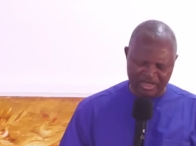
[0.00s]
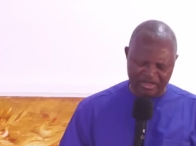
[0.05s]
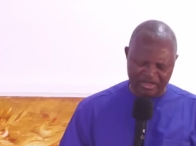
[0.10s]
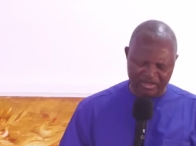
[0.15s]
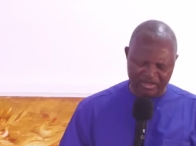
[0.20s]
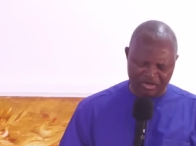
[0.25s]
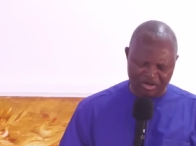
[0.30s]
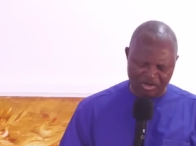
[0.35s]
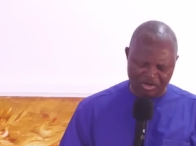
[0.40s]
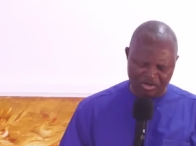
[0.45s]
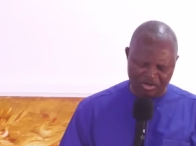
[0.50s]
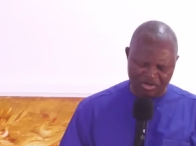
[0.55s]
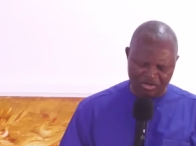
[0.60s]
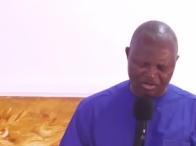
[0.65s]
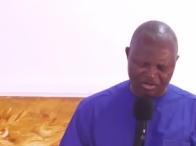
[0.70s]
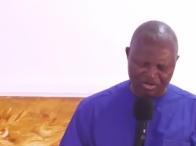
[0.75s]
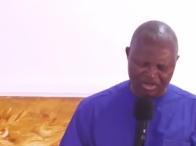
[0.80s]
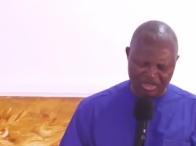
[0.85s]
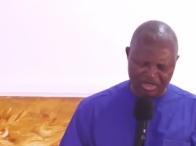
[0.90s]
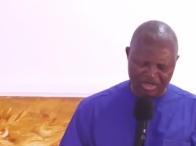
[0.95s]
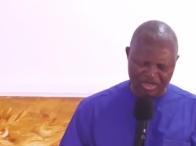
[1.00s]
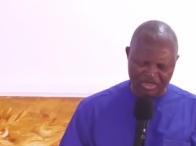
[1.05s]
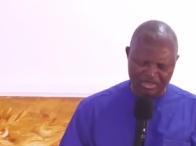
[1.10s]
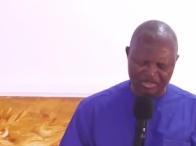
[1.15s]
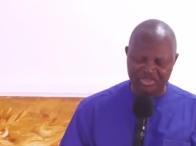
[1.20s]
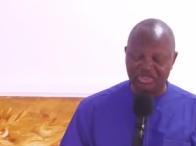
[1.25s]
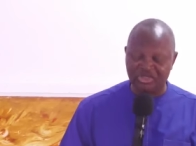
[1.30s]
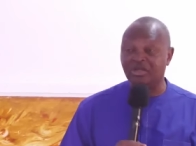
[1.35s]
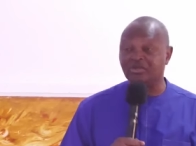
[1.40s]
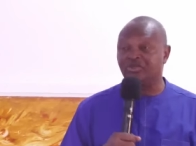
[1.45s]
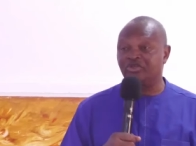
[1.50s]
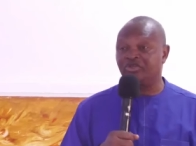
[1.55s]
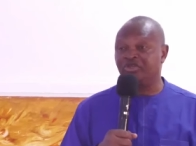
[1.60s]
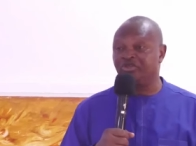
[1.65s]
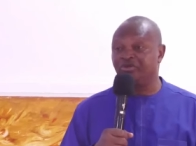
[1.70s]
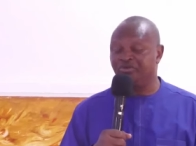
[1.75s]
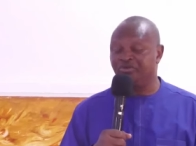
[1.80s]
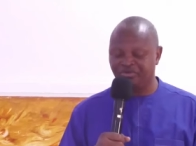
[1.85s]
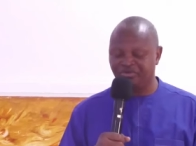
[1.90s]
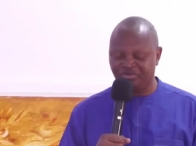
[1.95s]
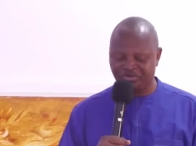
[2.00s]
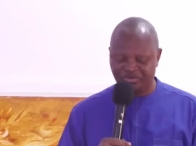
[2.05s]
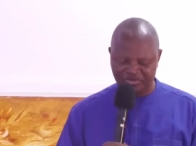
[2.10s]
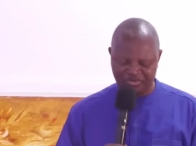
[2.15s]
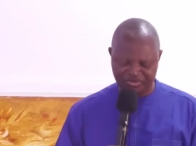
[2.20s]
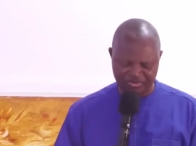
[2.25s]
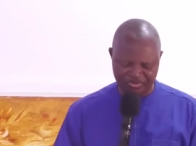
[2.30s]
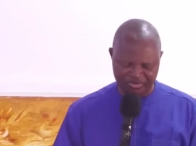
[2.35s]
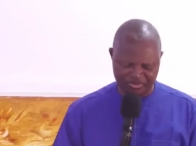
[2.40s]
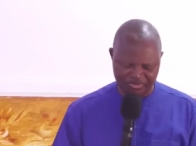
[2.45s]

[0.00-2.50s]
God shall choose.